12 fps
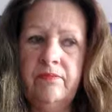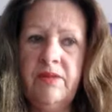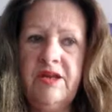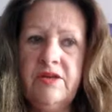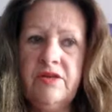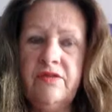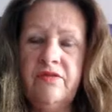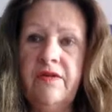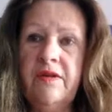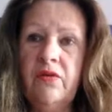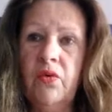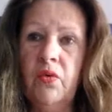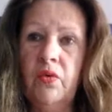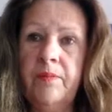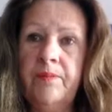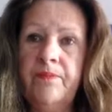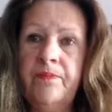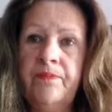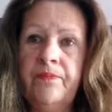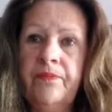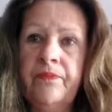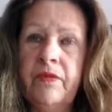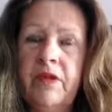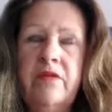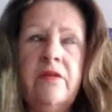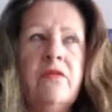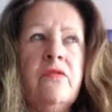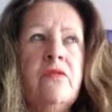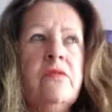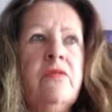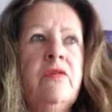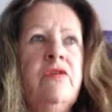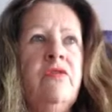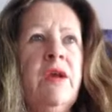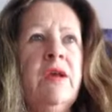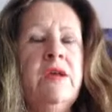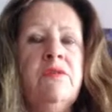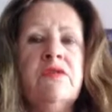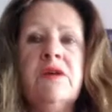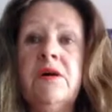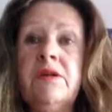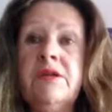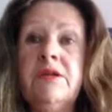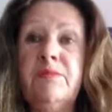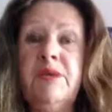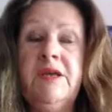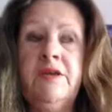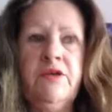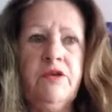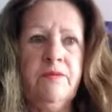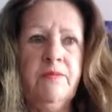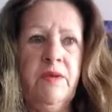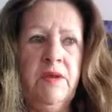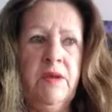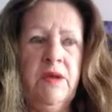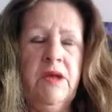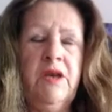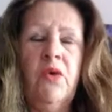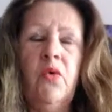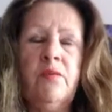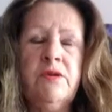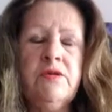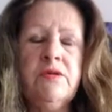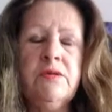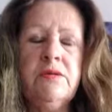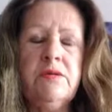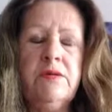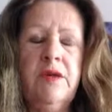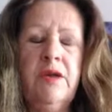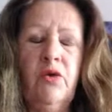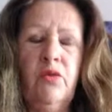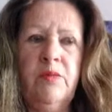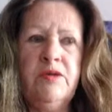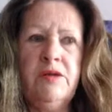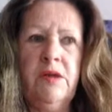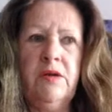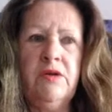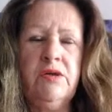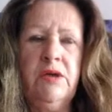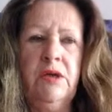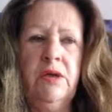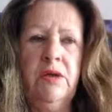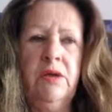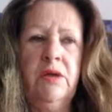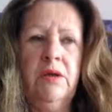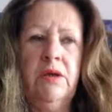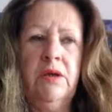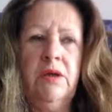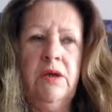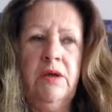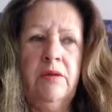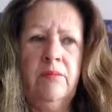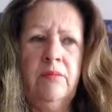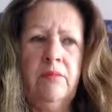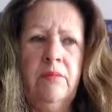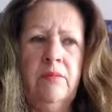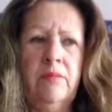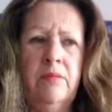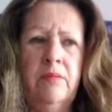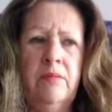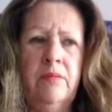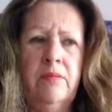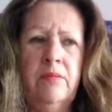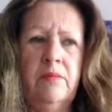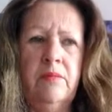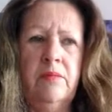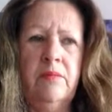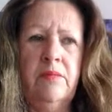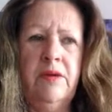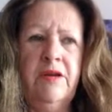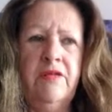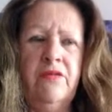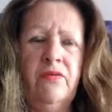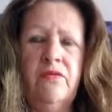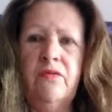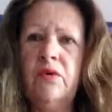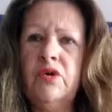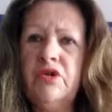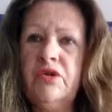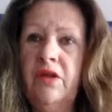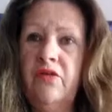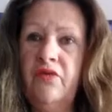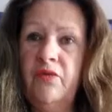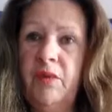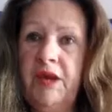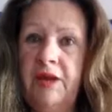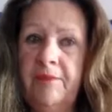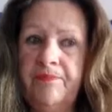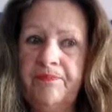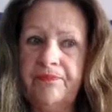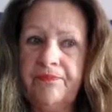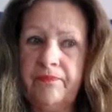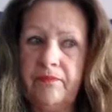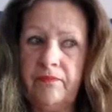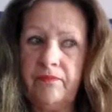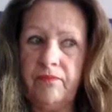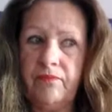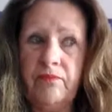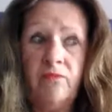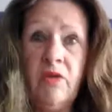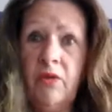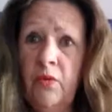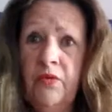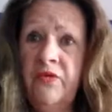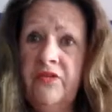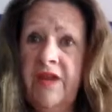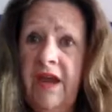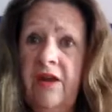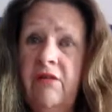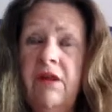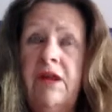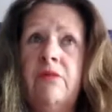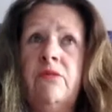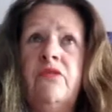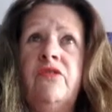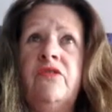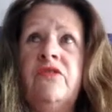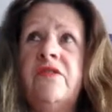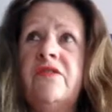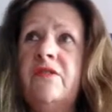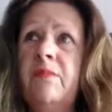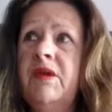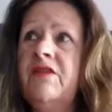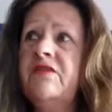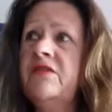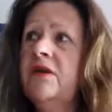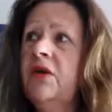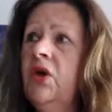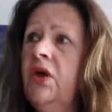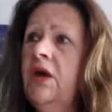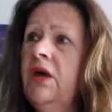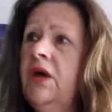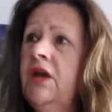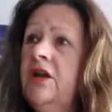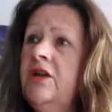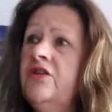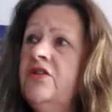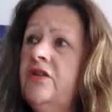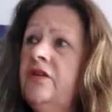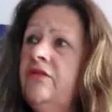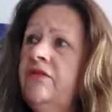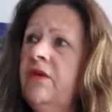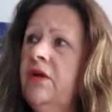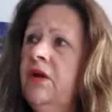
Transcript: beach at Findhorn. This extraordinary dragon, he was guarding the beach. Enormous energy. And it sort of washed over me. It wasn't scary, it was just this amazing energy of,